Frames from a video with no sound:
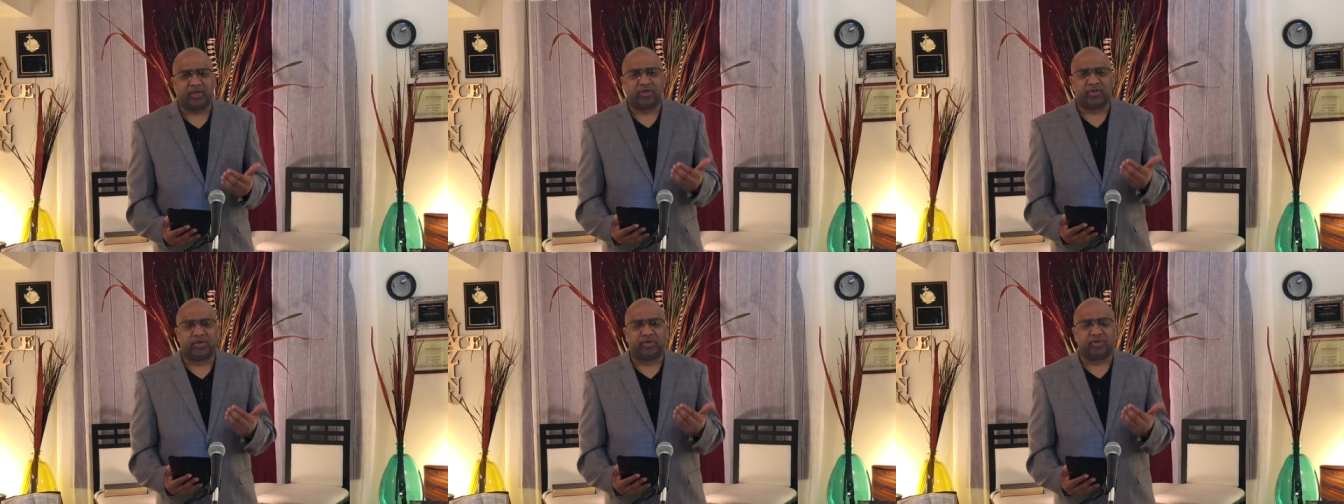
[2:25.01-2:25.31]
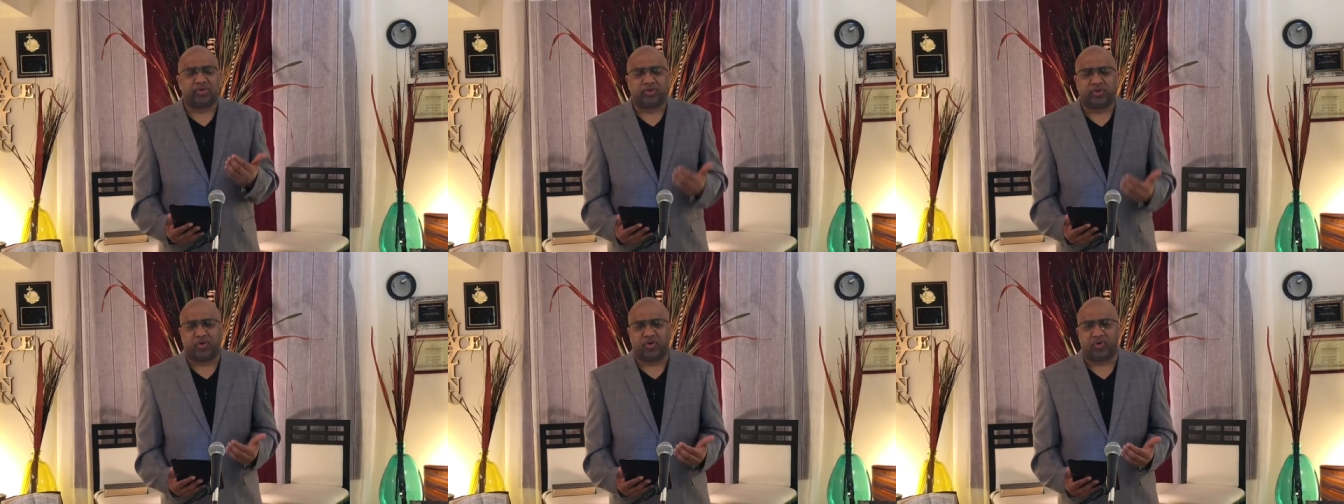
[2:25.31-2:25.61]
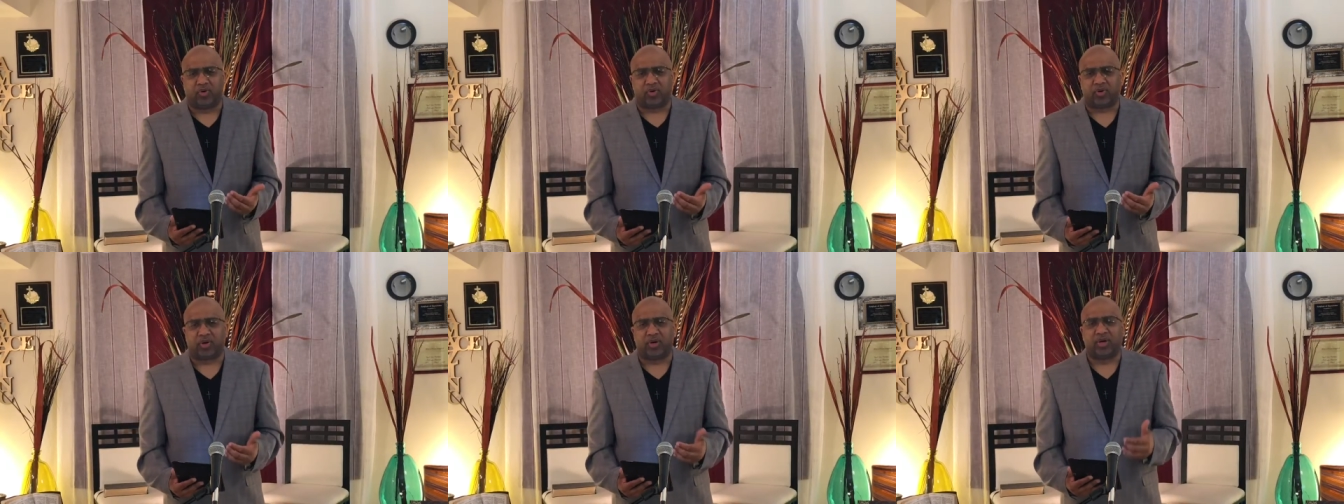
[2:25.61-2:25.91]

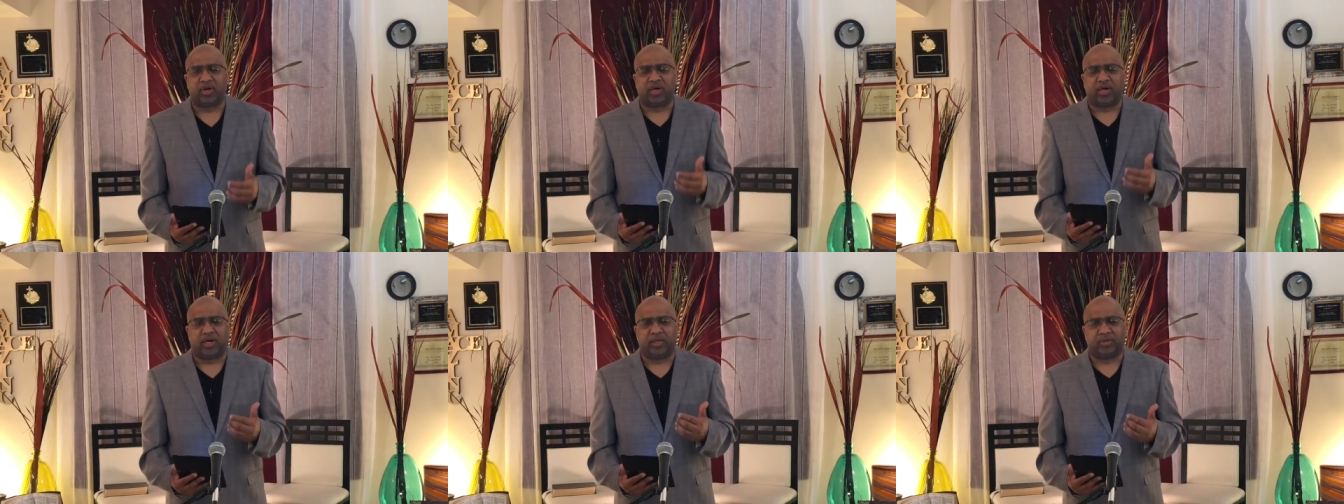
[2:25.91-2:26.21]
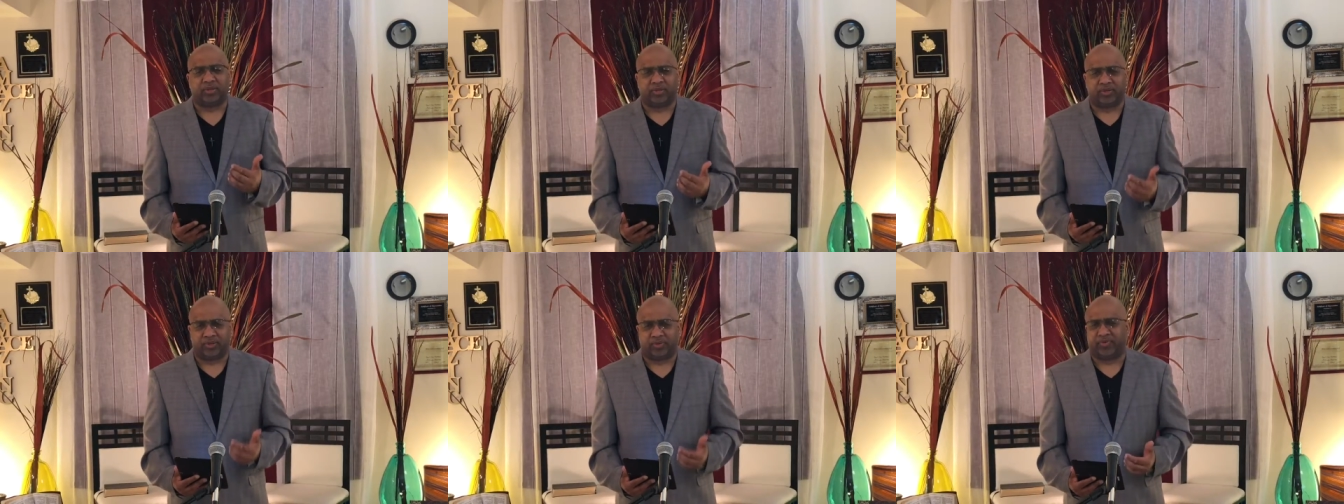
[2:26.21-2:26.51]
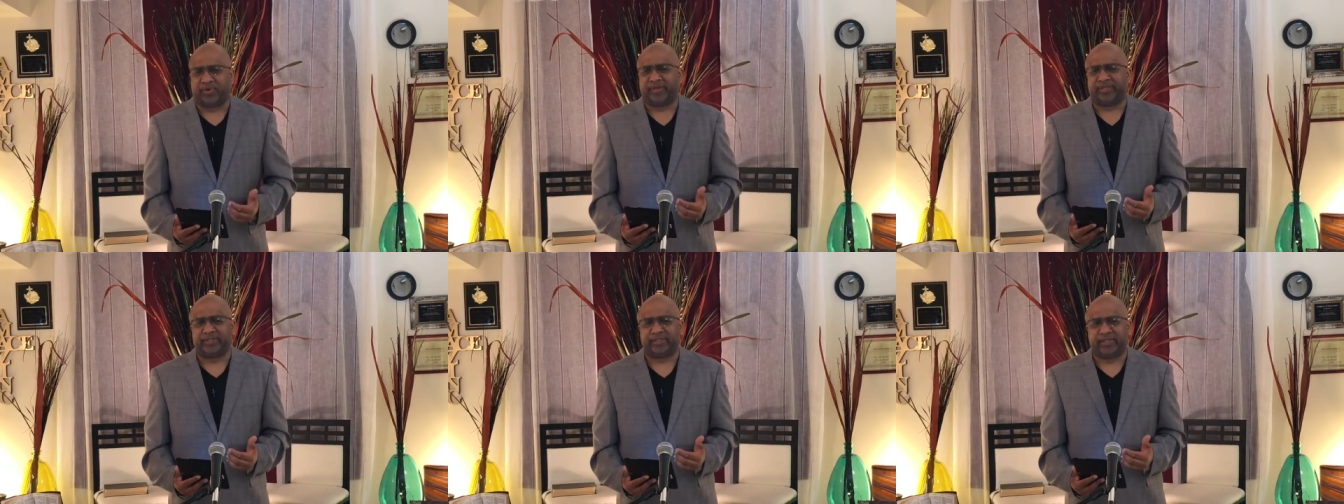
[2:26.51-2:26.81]
your
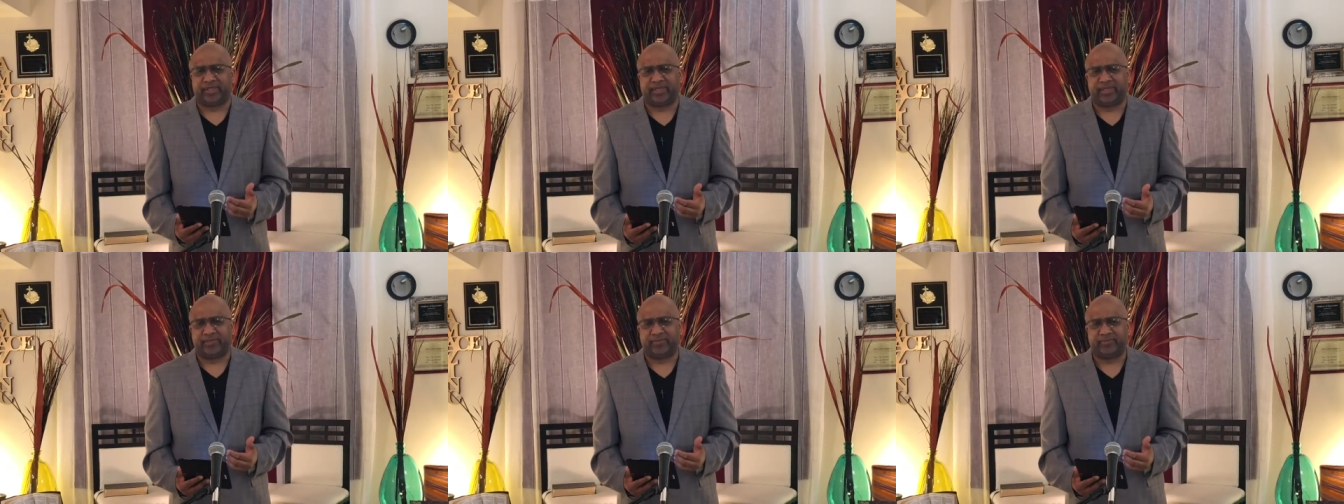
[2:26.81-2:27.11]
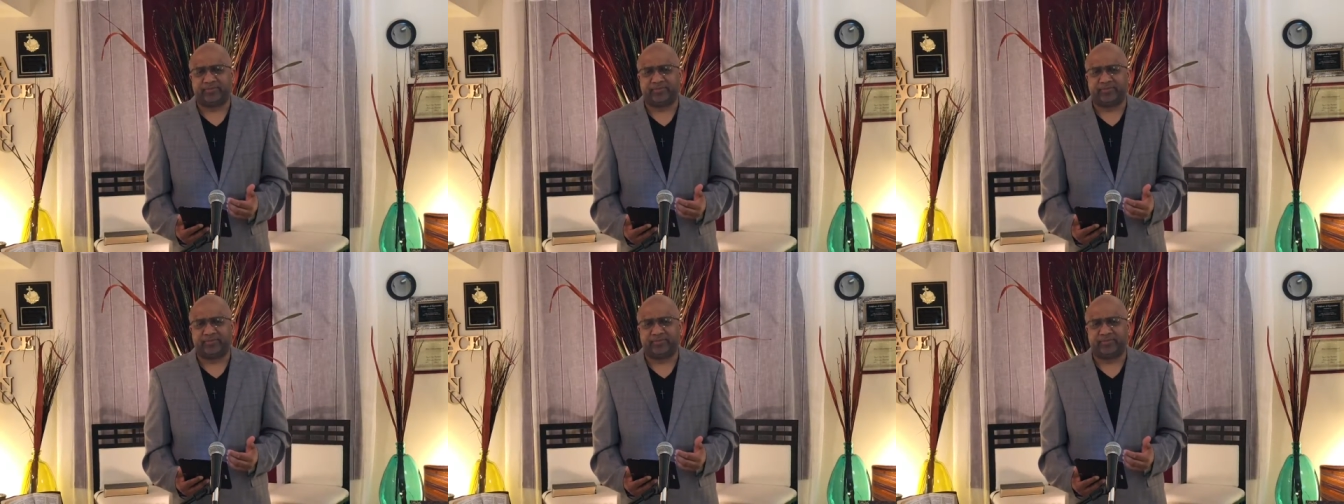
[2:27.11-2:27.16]
anointing.